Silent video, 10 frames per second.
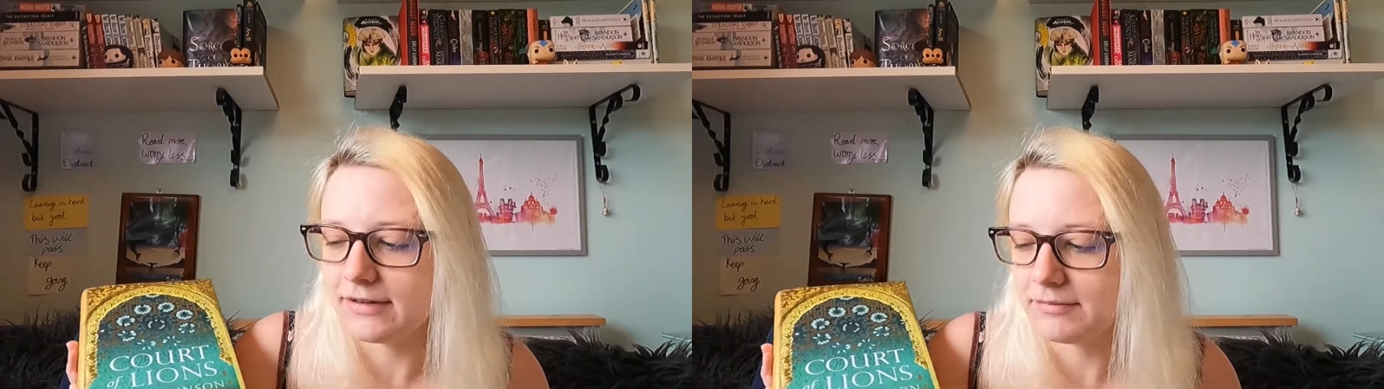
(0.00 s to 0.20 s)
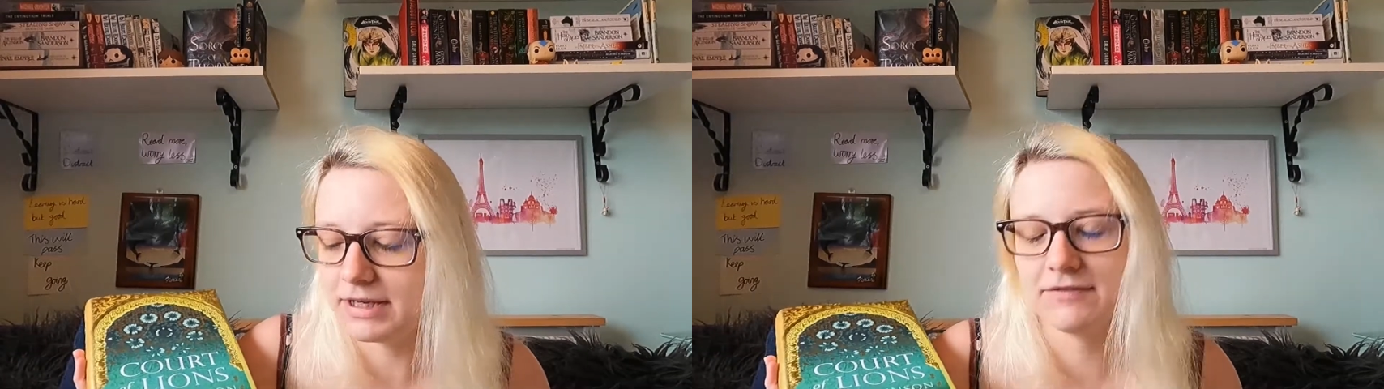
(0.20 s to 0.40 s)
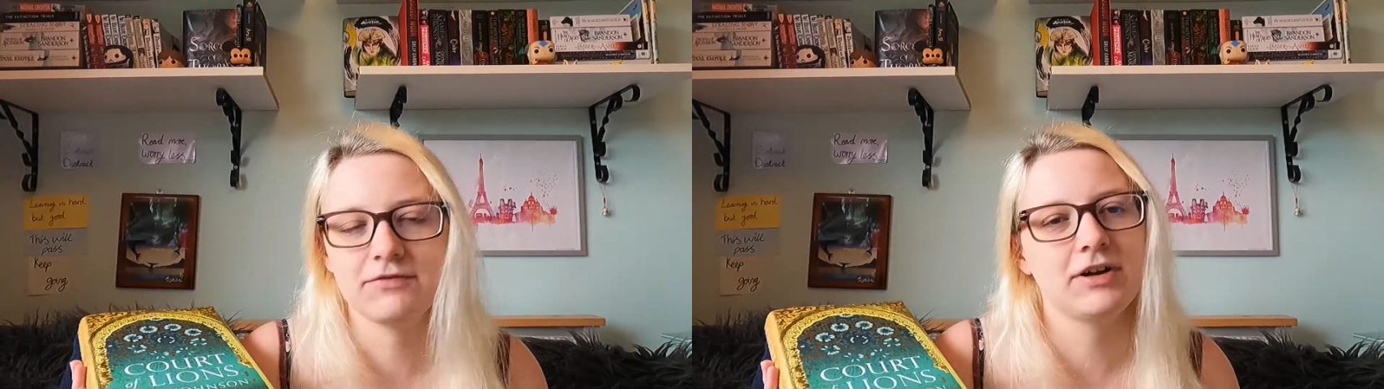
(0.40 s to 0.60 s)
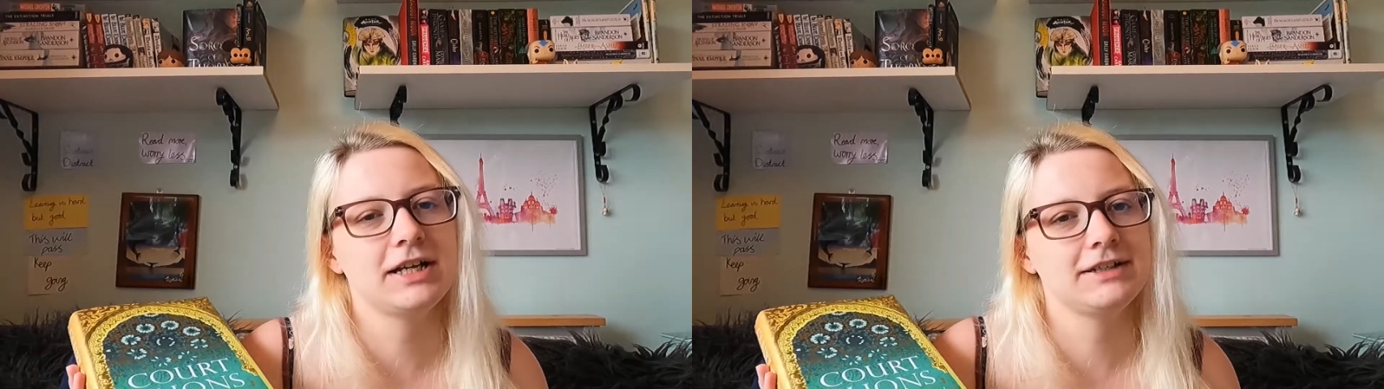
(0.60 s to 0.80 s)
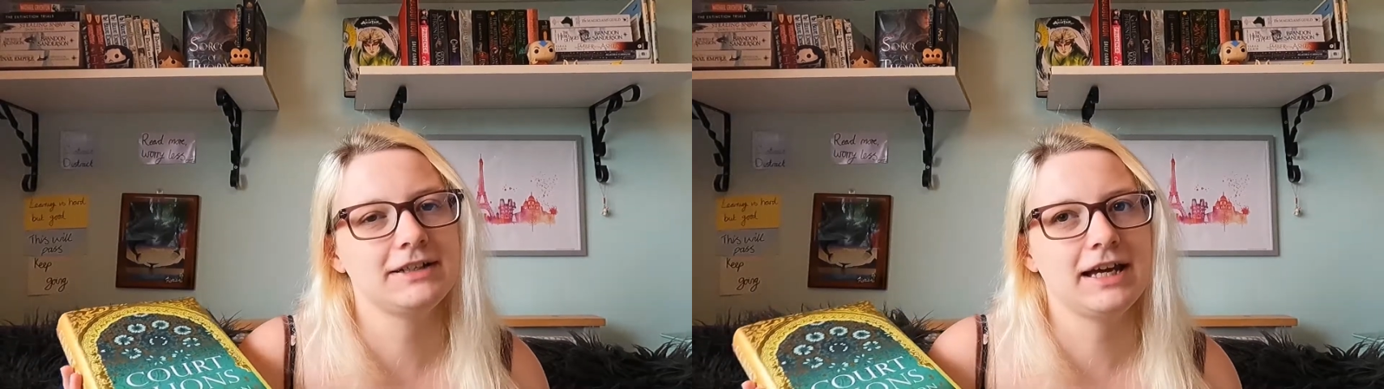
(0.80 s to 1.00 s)
with
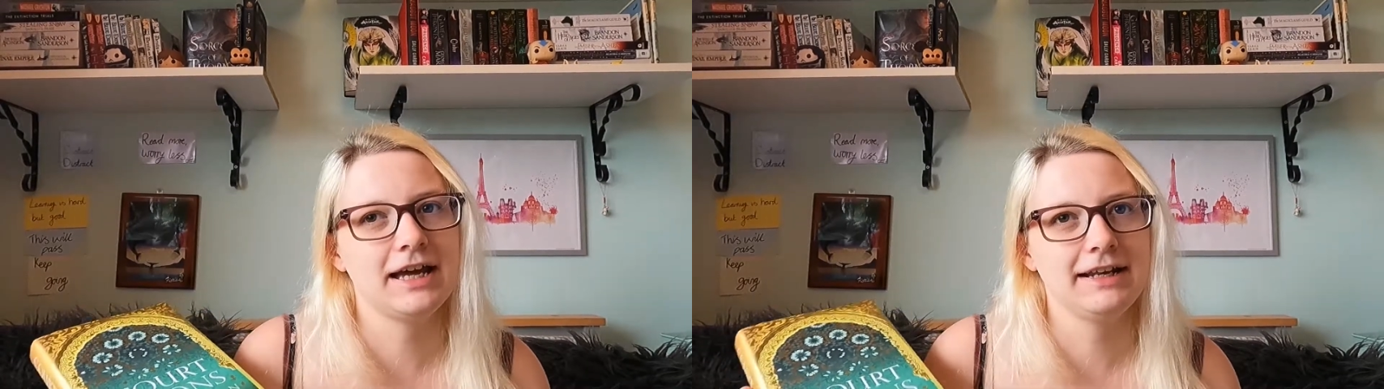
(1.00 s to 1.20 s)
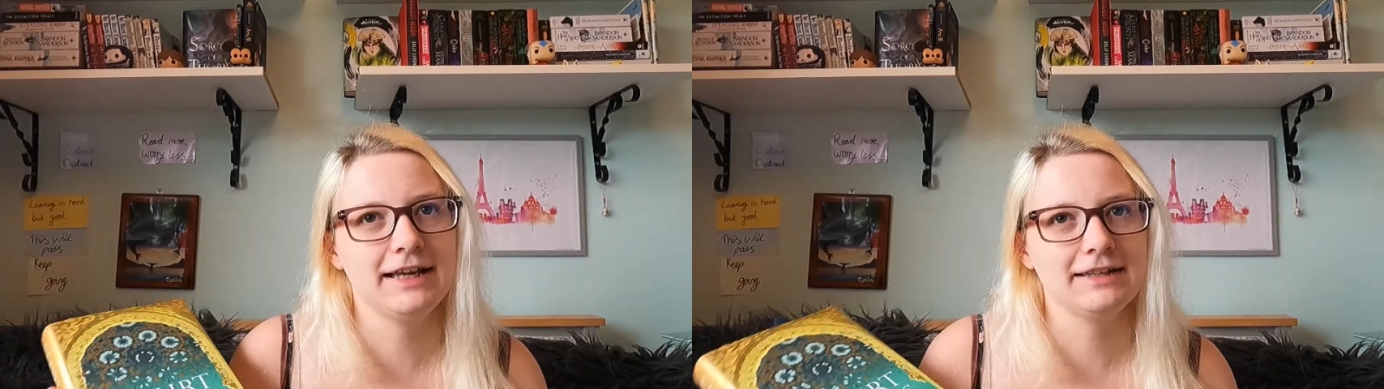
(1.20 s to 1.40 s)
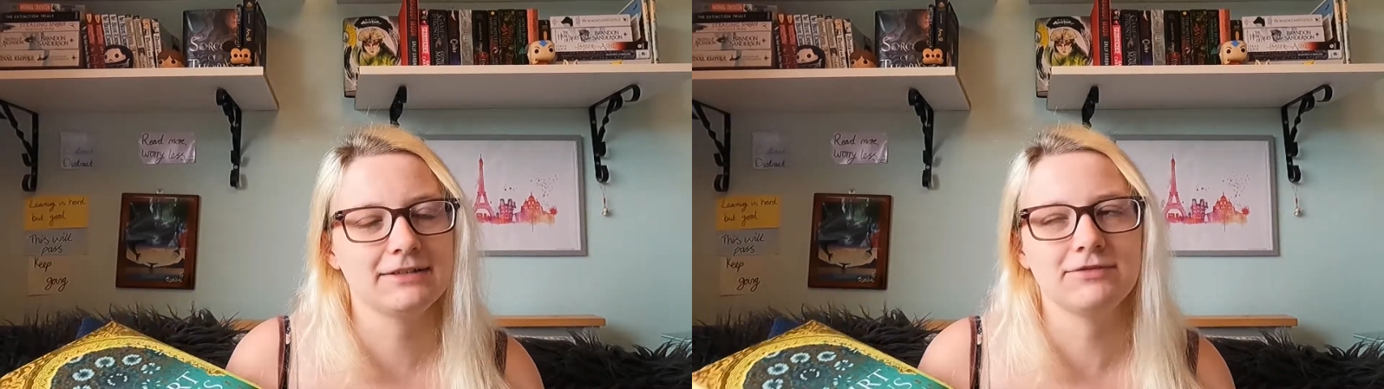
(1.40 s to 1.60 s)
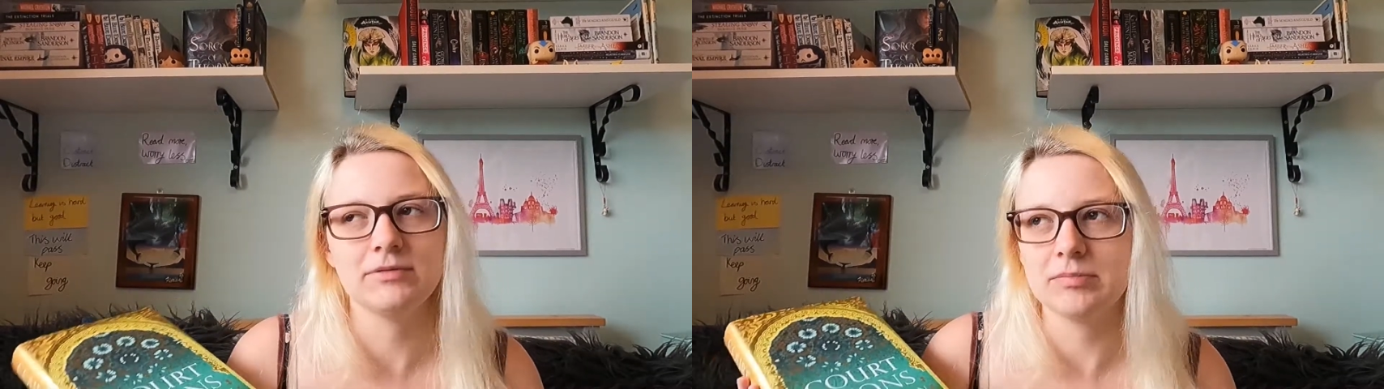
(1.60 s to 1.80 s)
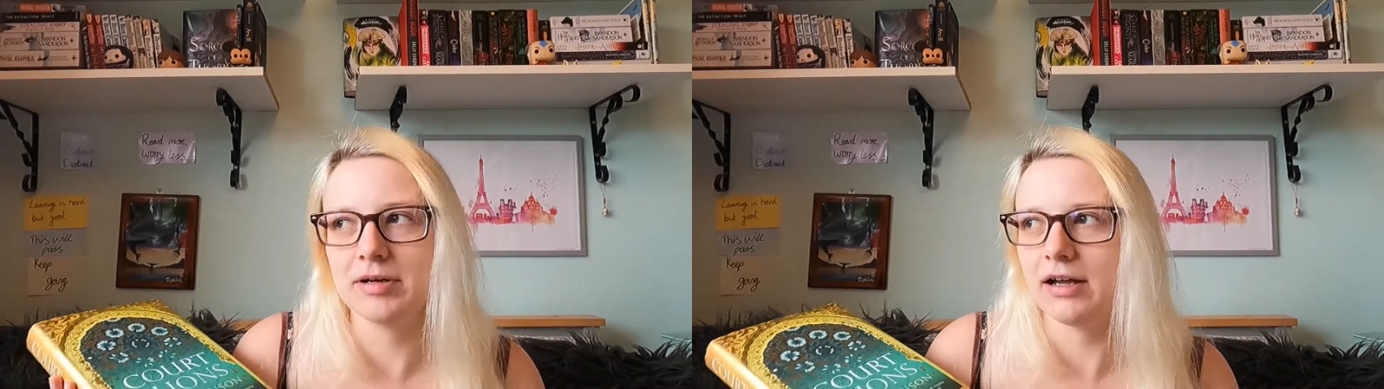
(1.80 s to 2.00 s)
Finding a Letter
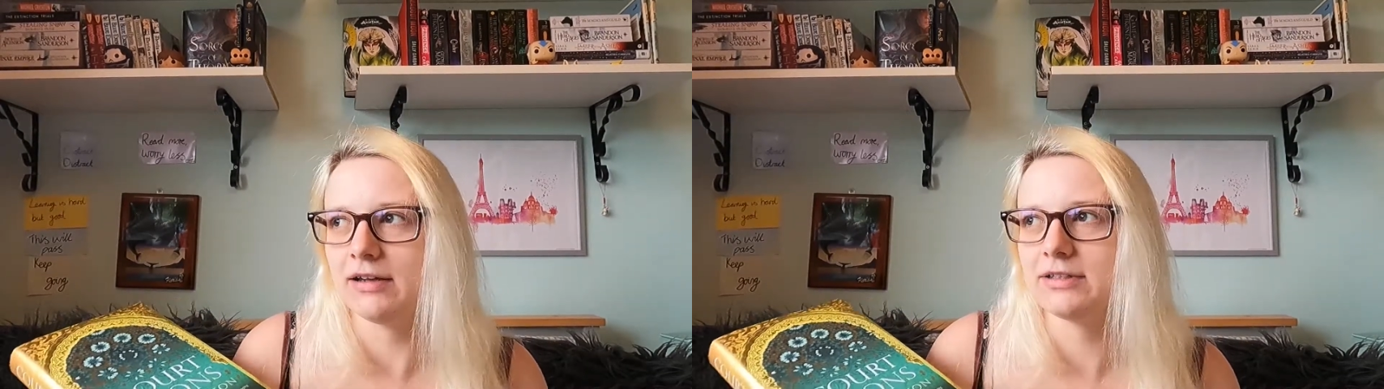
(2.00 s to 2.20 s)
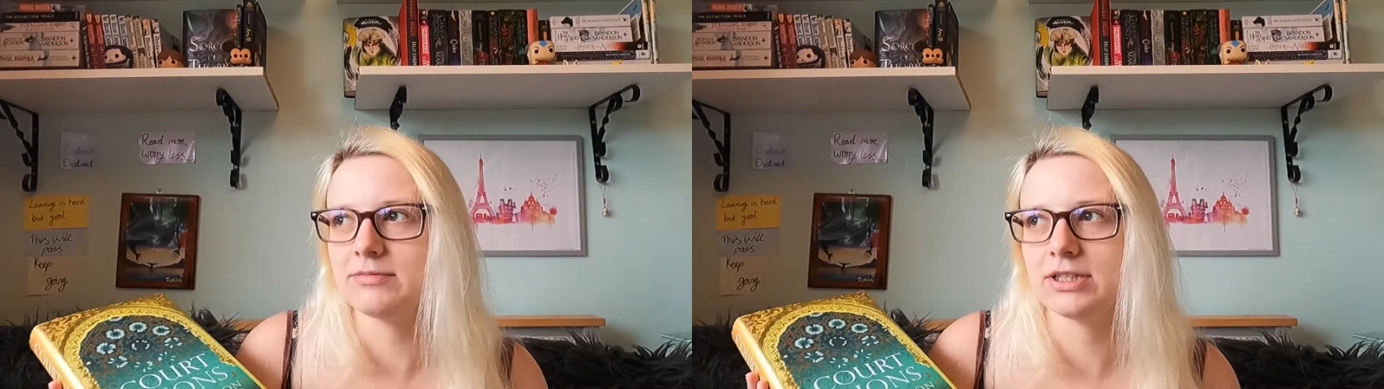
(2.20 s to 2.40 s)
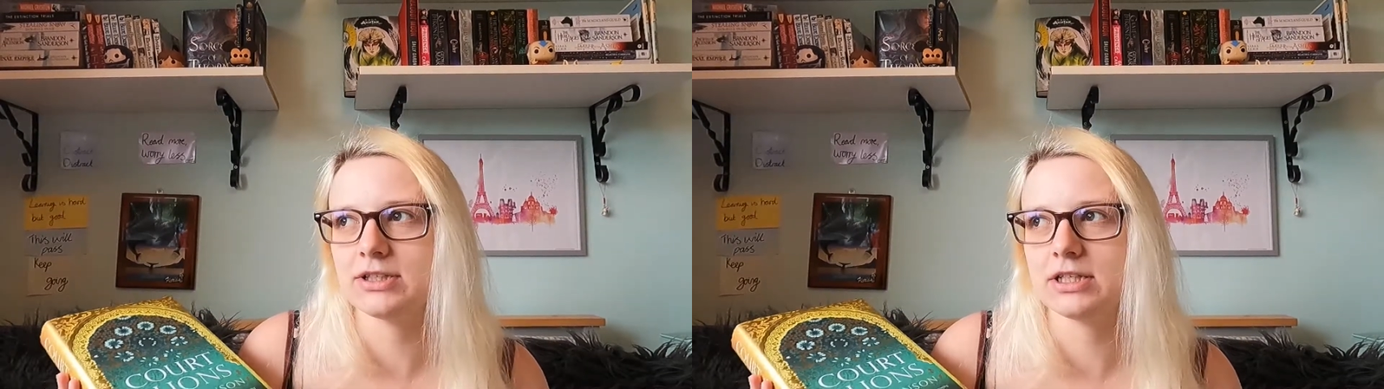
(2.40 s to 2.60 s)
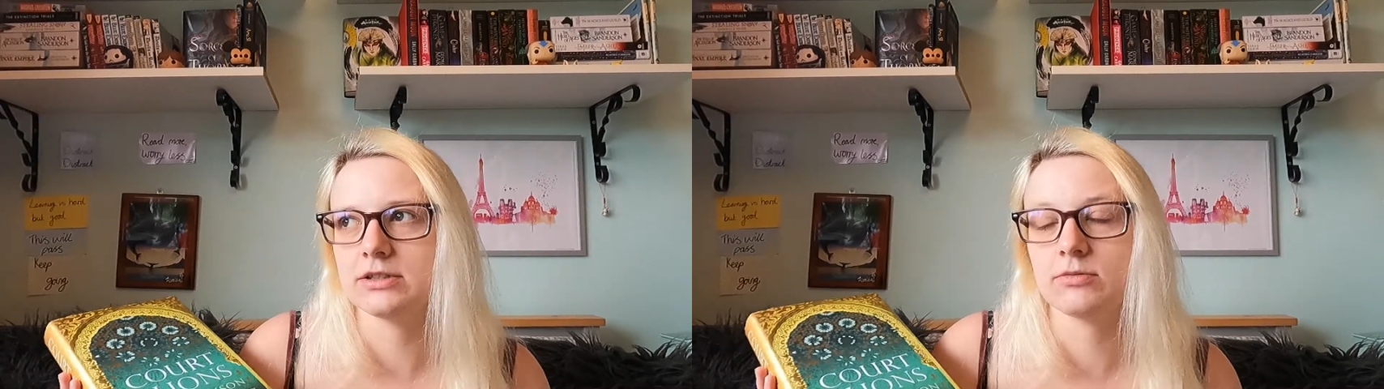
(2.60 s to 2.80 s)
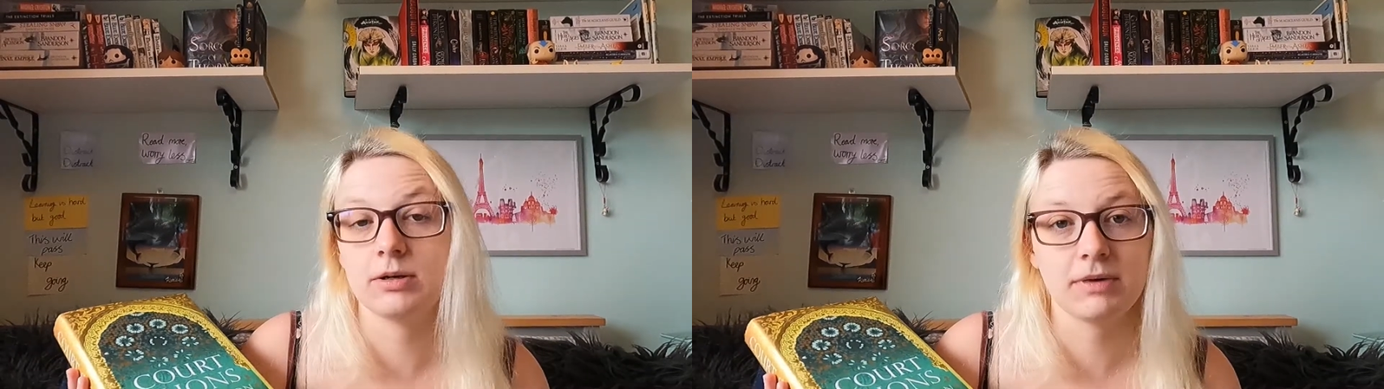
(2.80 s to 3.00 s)
from the Past, which
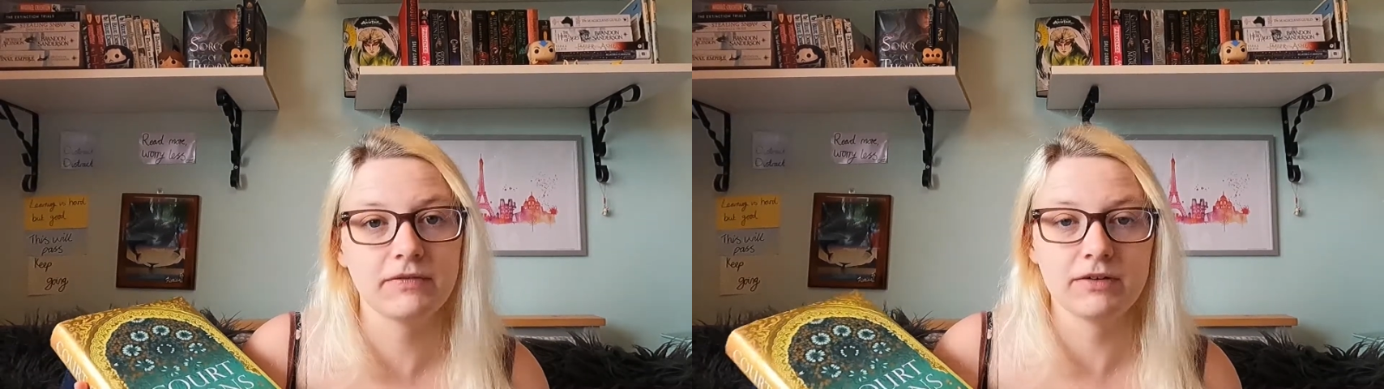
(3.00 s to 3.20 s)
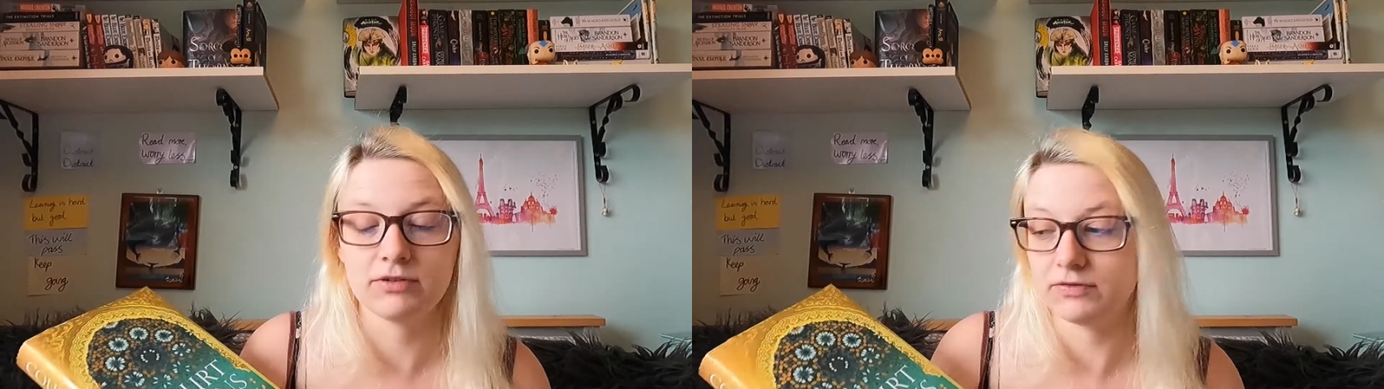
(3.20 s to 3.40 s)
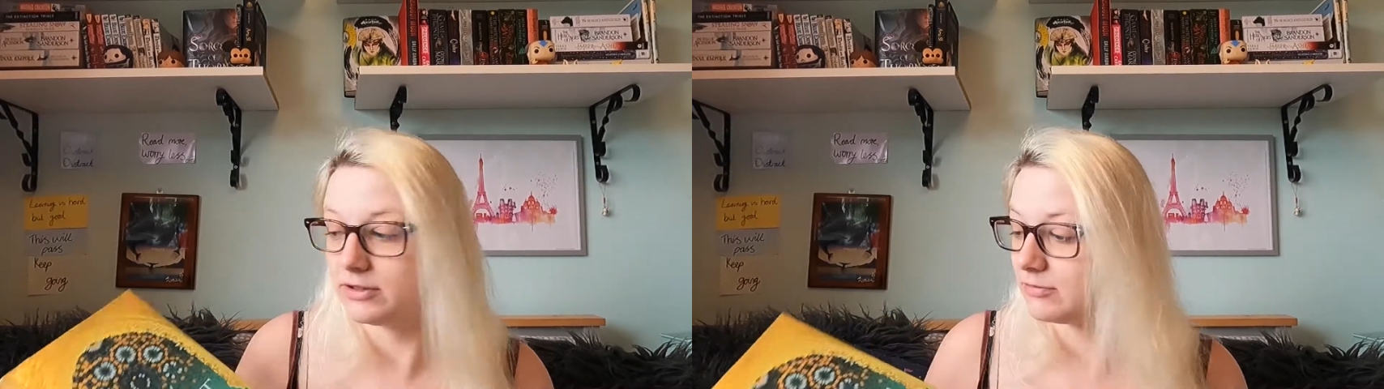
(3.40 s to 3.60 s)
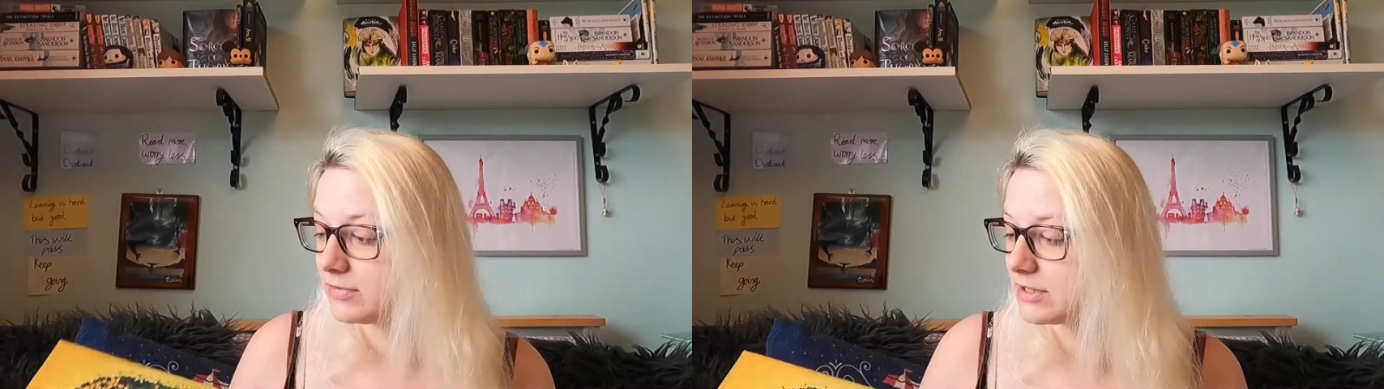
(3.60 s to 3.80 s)
is one of my favourite films.